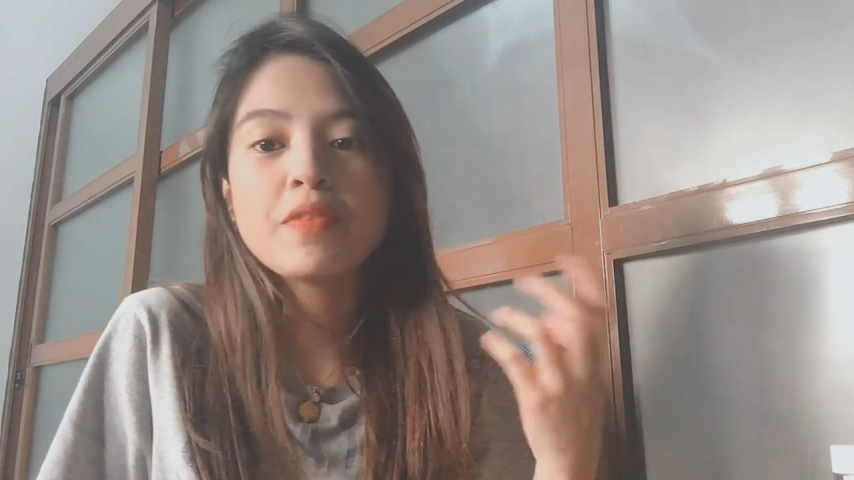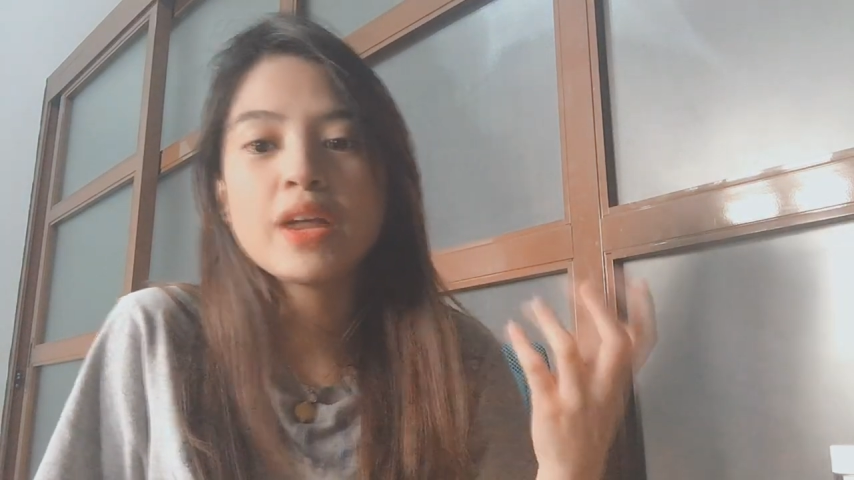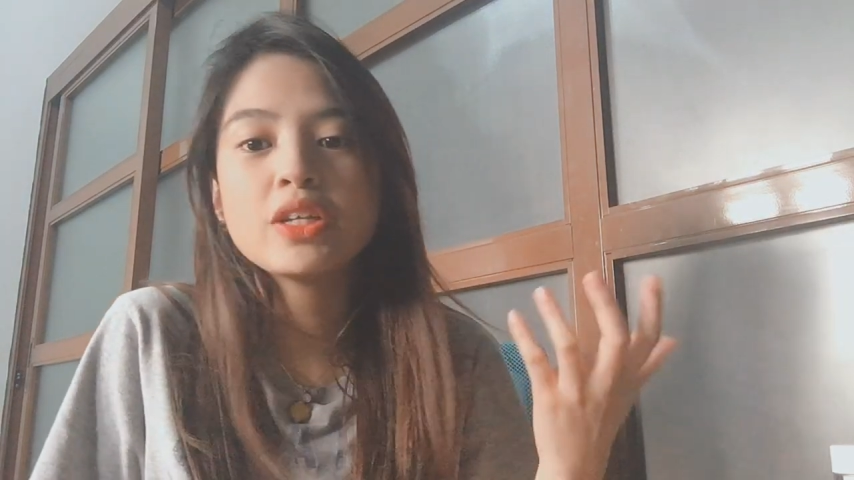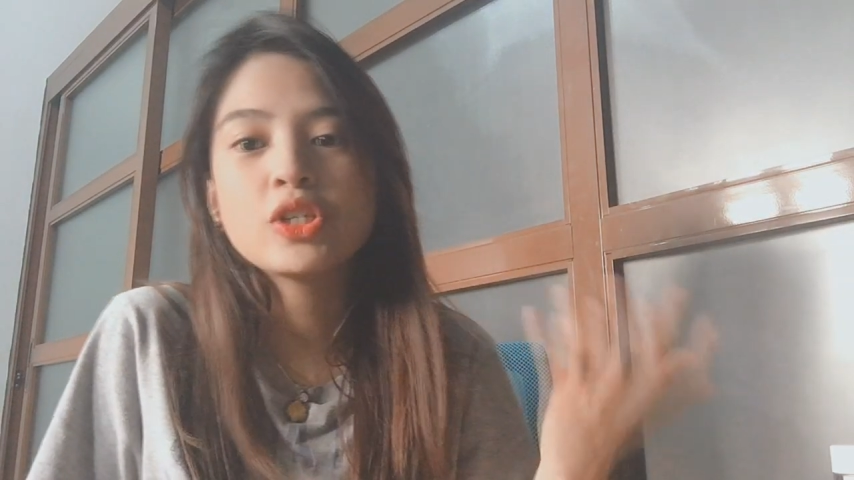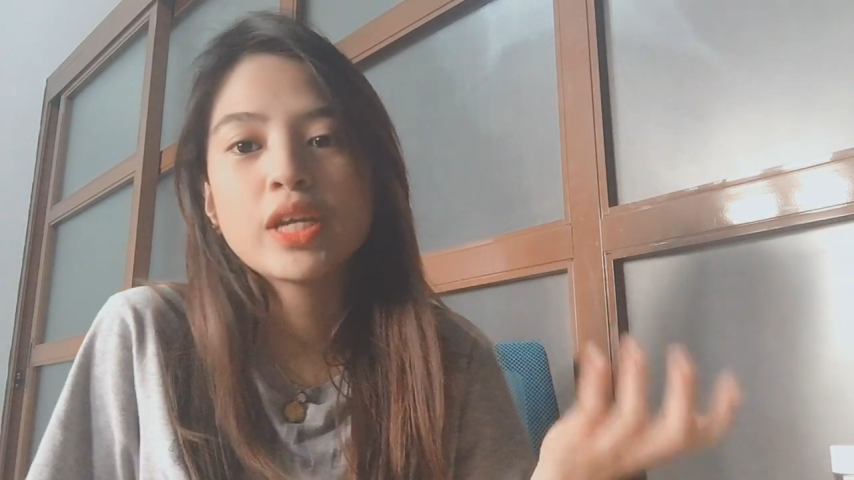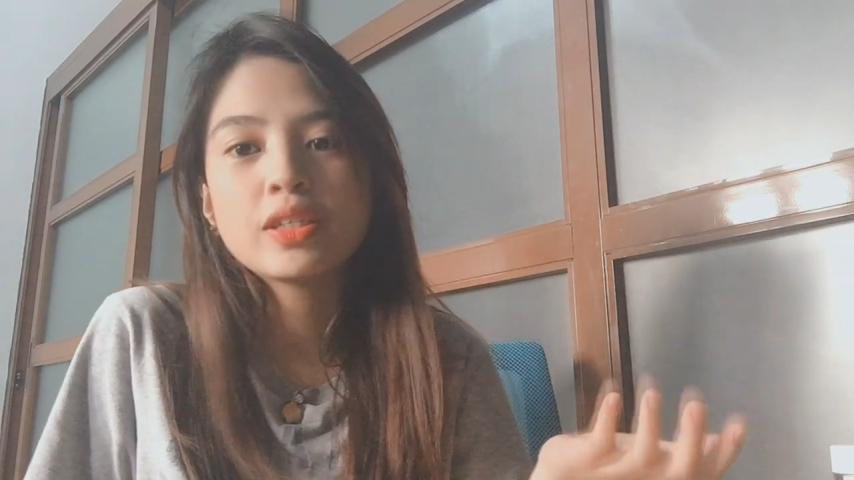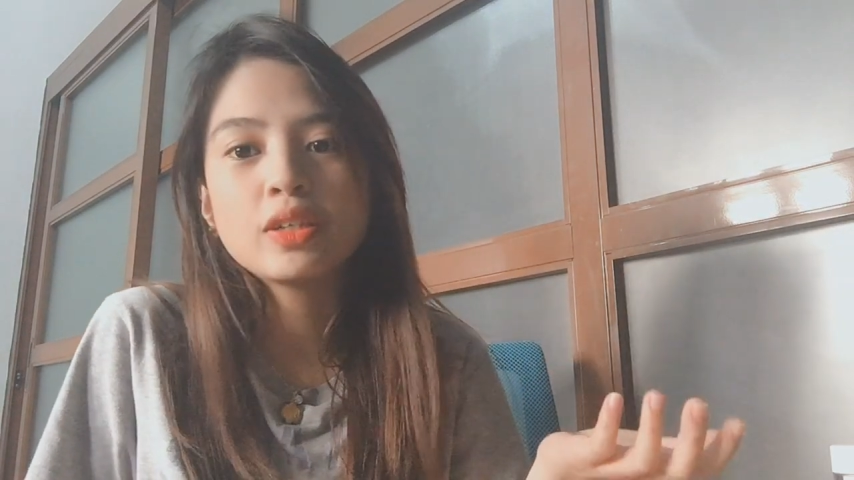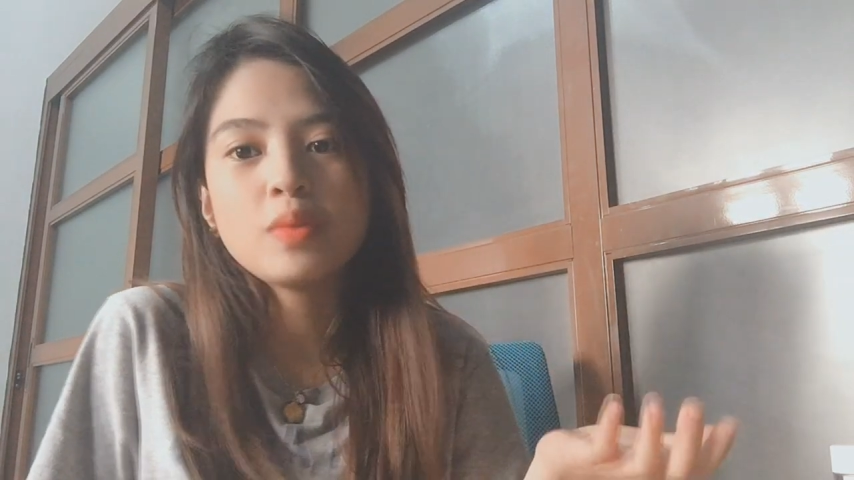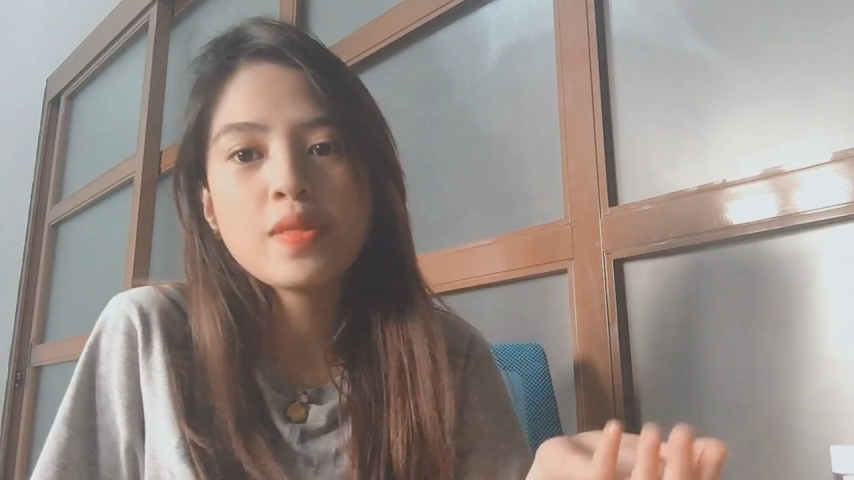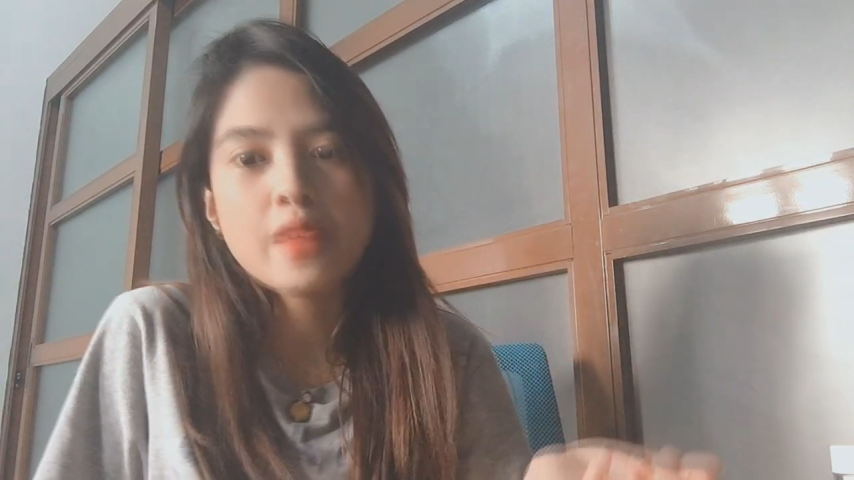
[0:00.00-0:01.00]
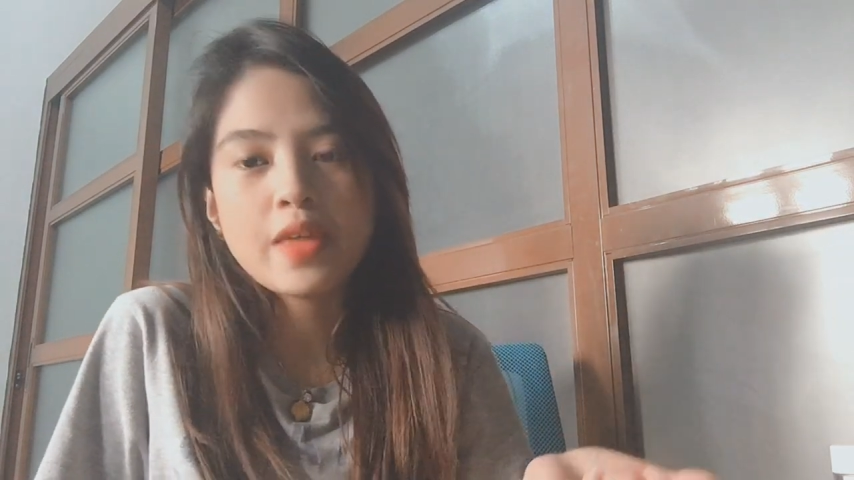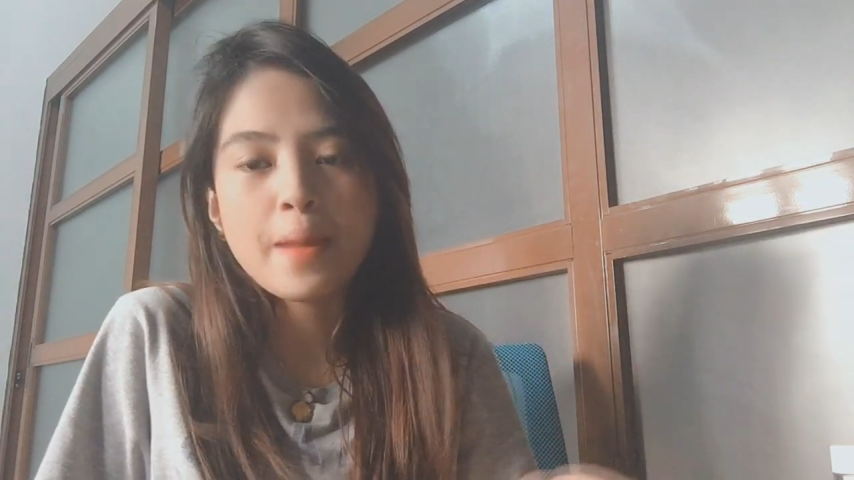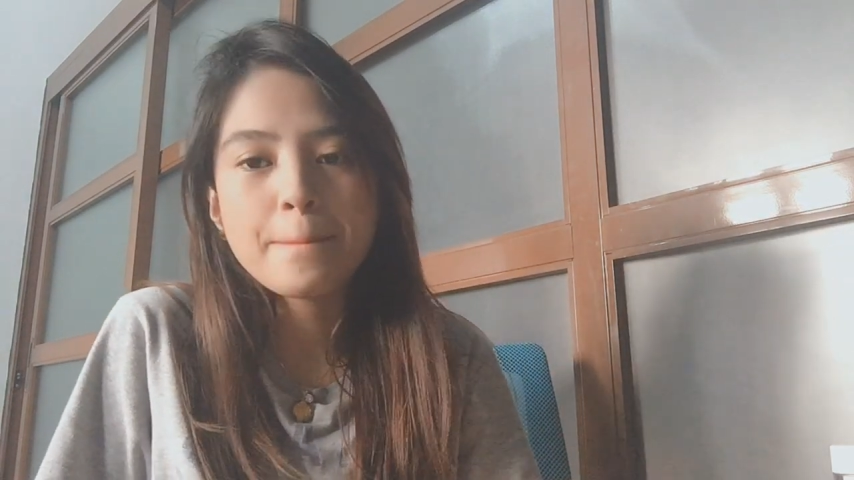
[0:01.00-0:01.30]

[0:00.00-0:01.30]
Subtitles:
very gentle with them,